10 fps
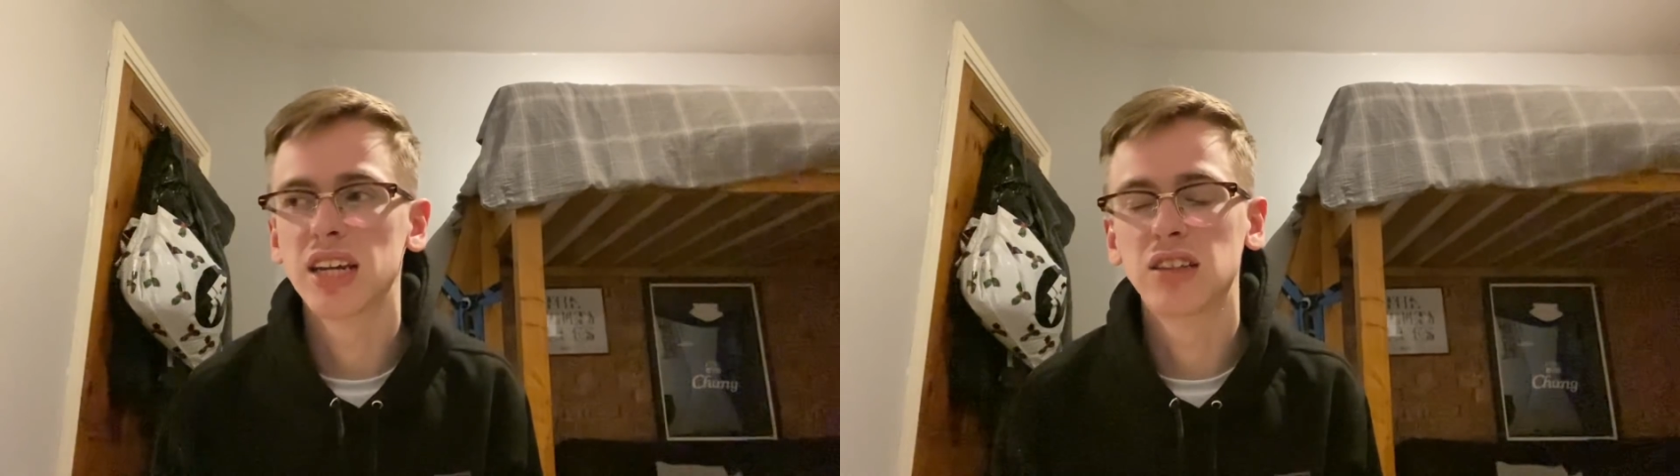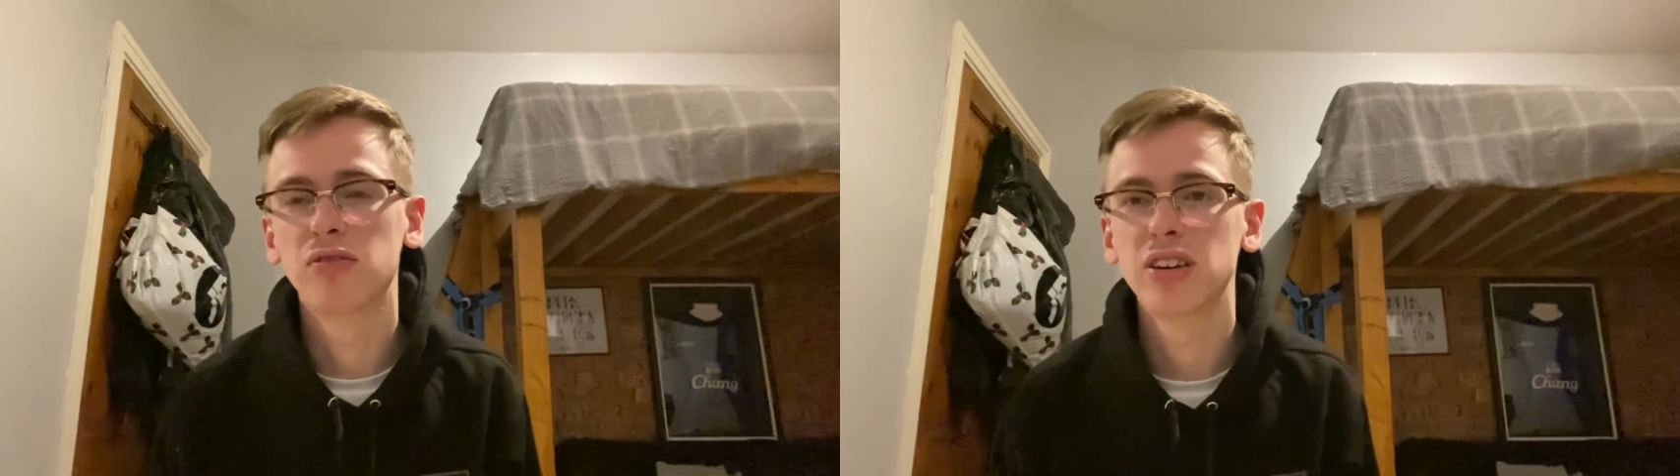
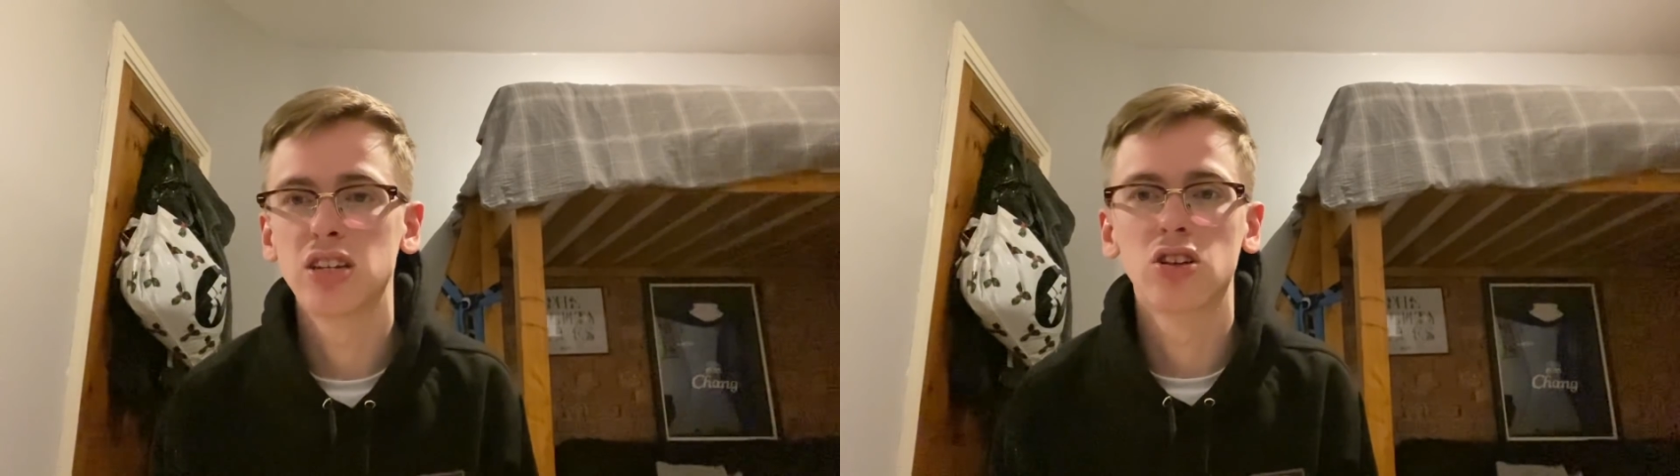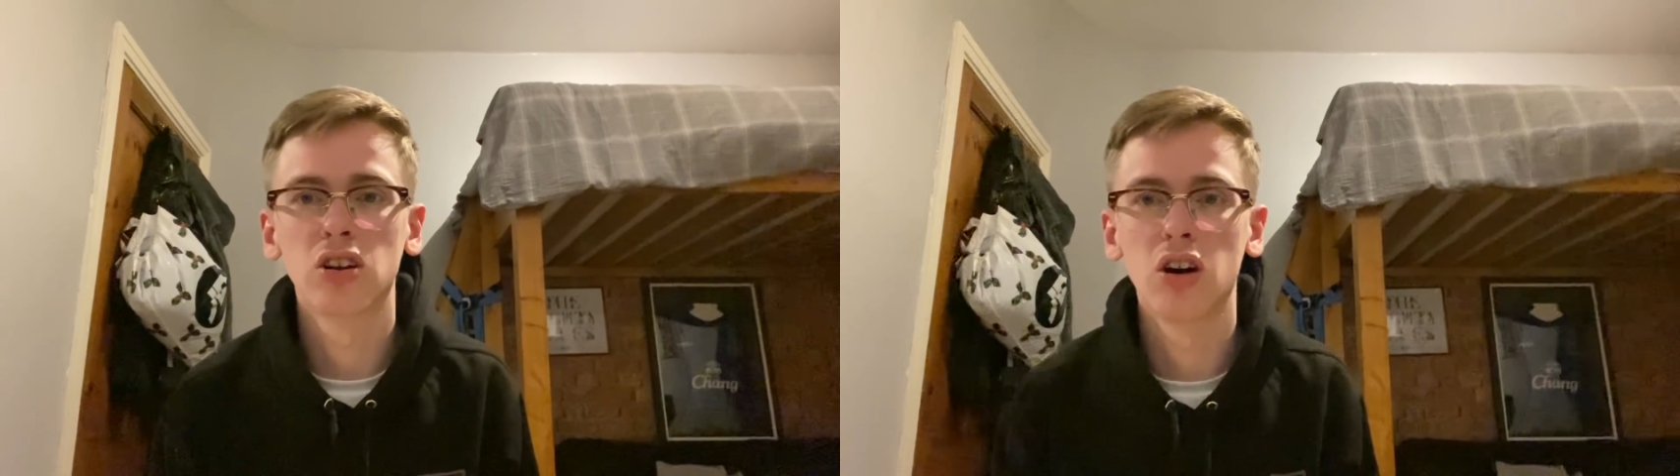defeats
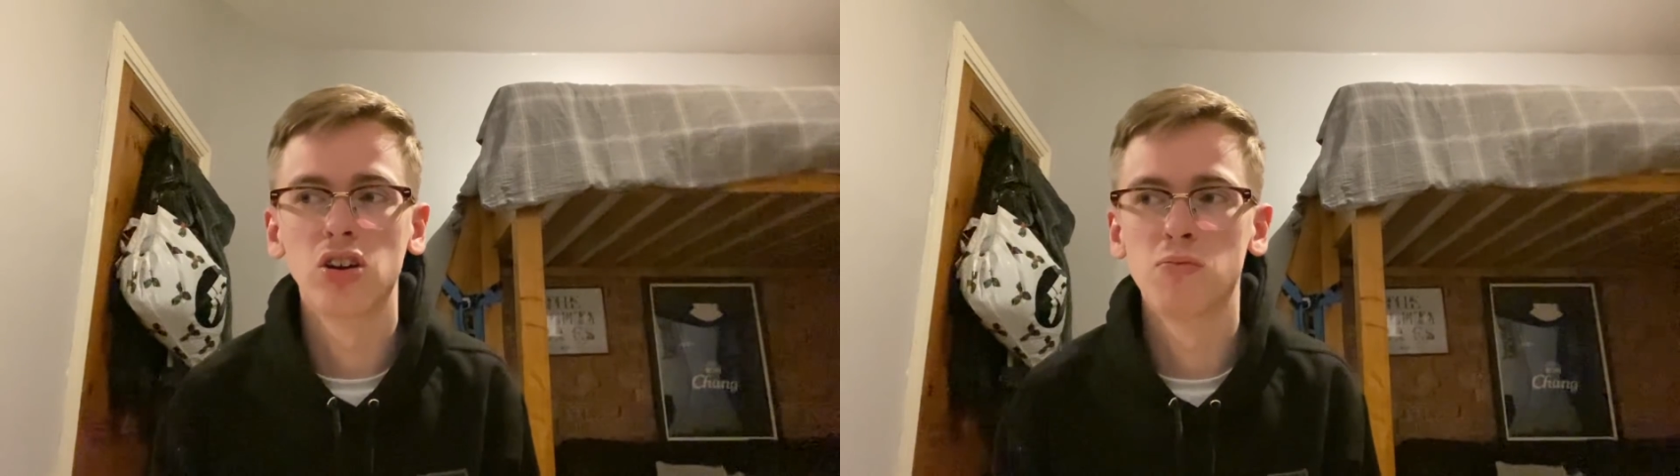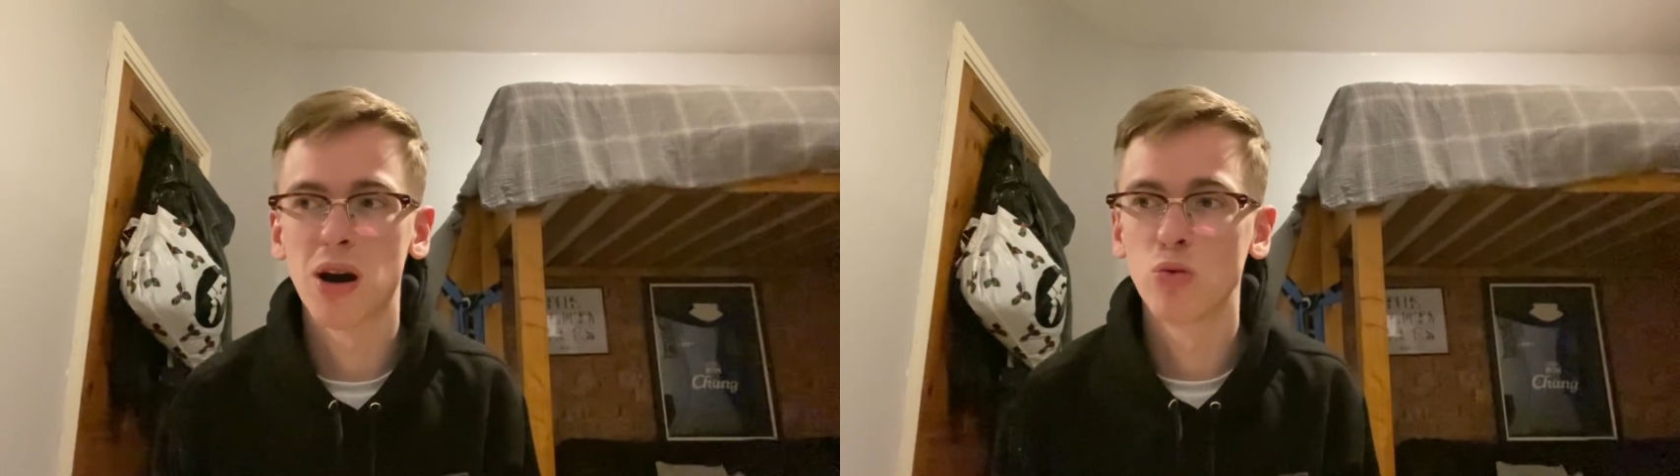on the
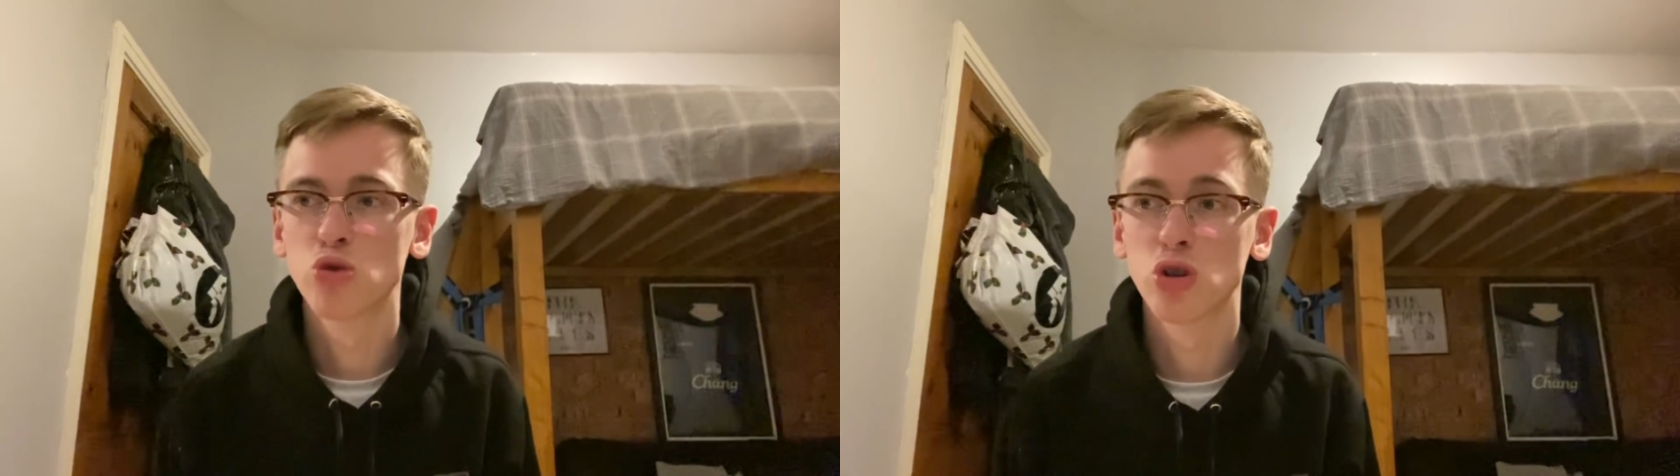bounce,